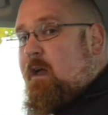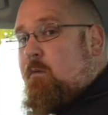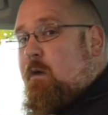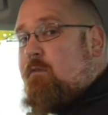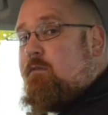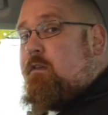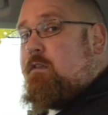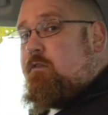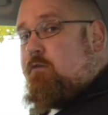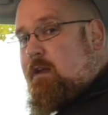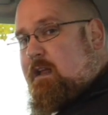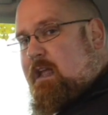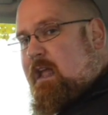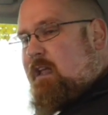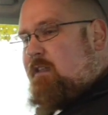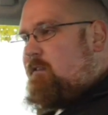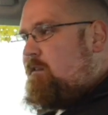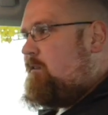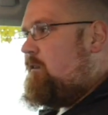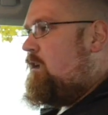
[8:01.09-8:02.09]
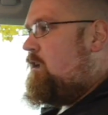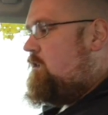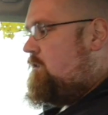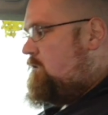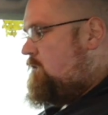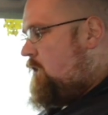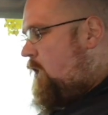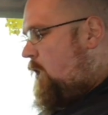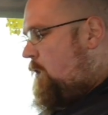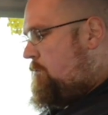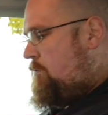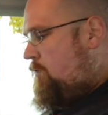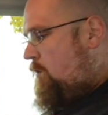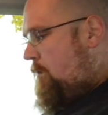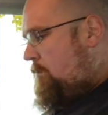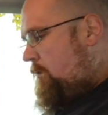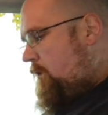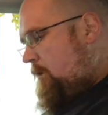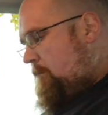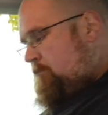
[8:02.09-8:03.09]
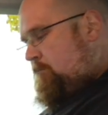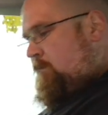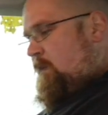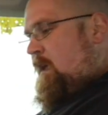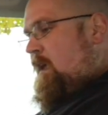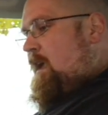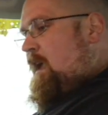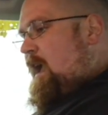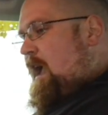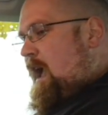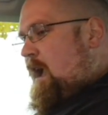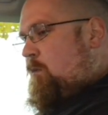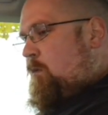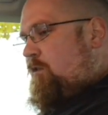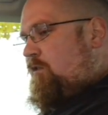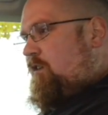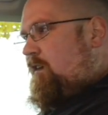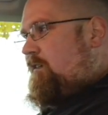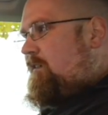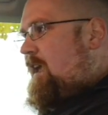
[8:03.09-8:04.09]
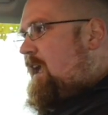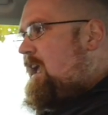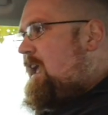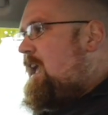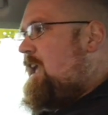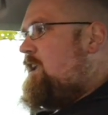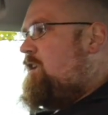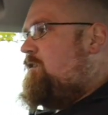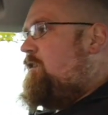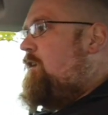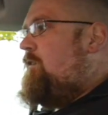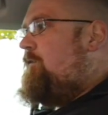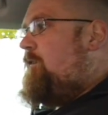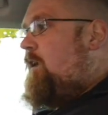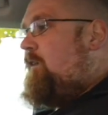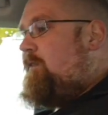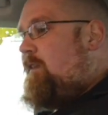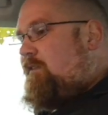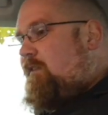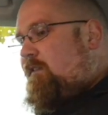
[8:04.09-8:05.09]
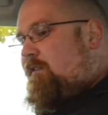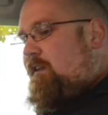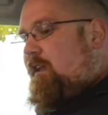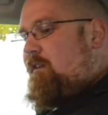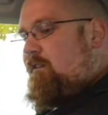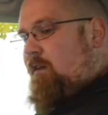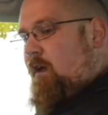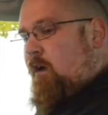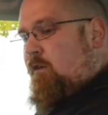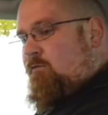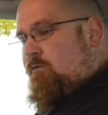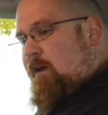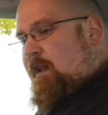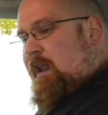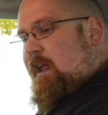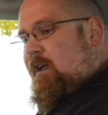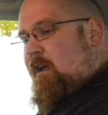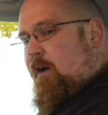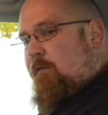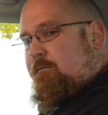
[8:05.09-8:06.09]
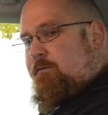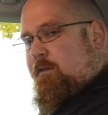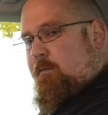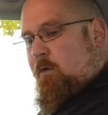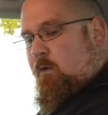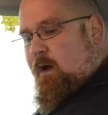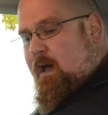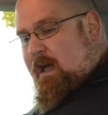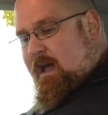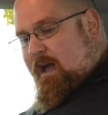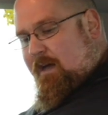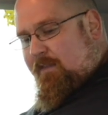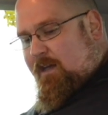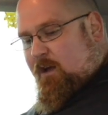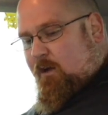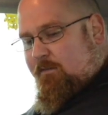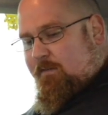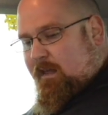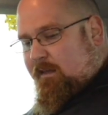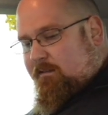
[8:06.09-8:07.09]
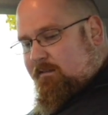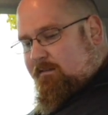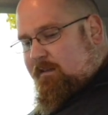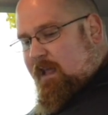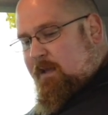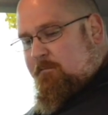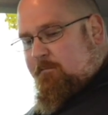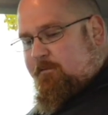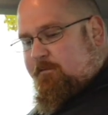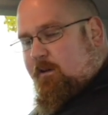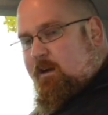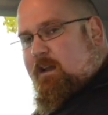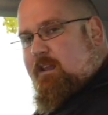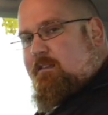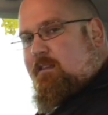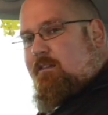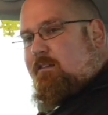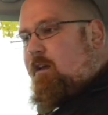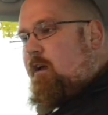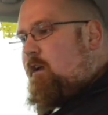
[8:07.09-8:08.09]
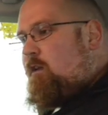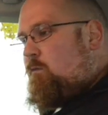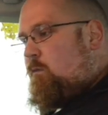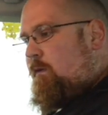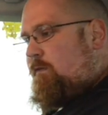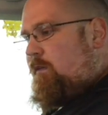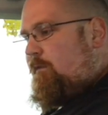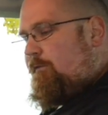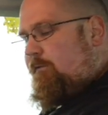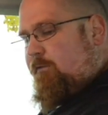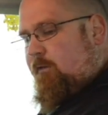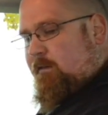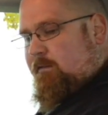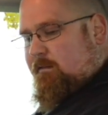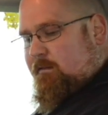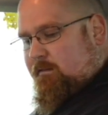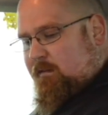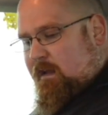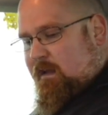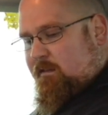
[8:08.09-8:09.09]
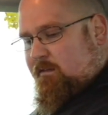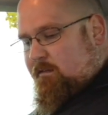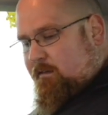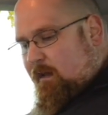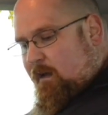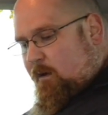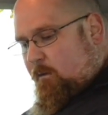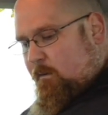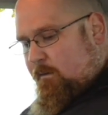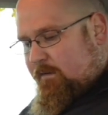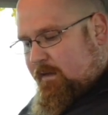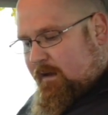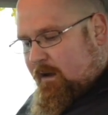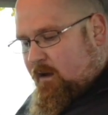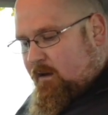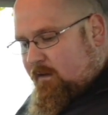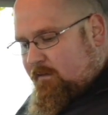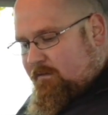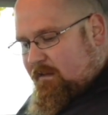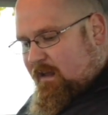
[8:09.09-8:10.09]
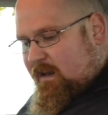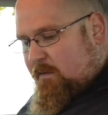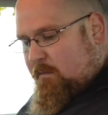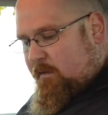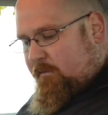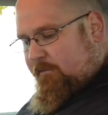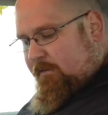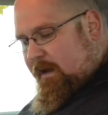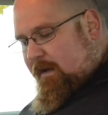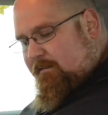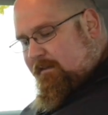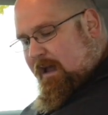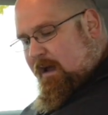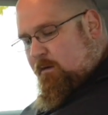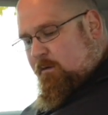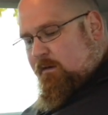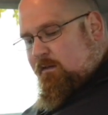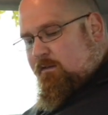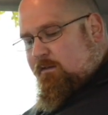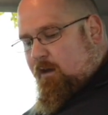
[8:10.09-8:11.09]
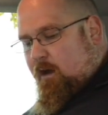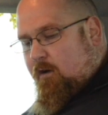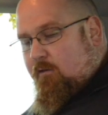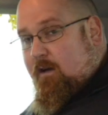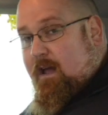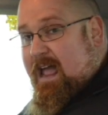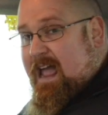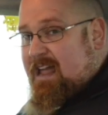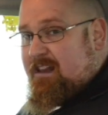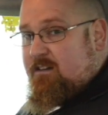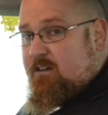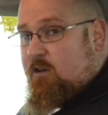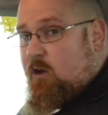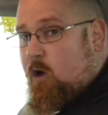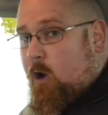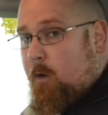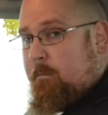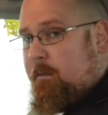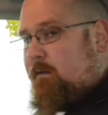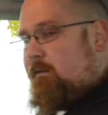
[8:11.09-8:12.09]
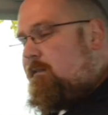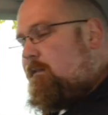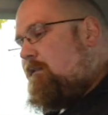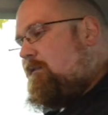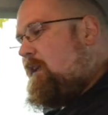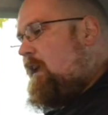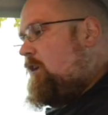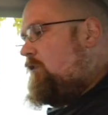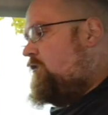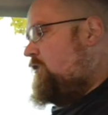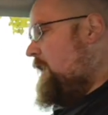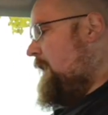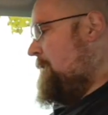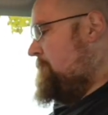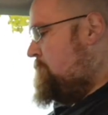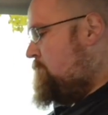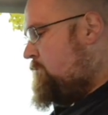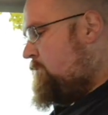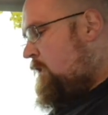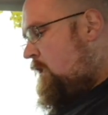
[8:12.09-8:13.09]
However, 3 kids, no problem. And once you're sat here, you do find that the seats are really comfortable, and they got that same funky design with the front seats, with the kind of denim effect, Alcantara and copper stitching.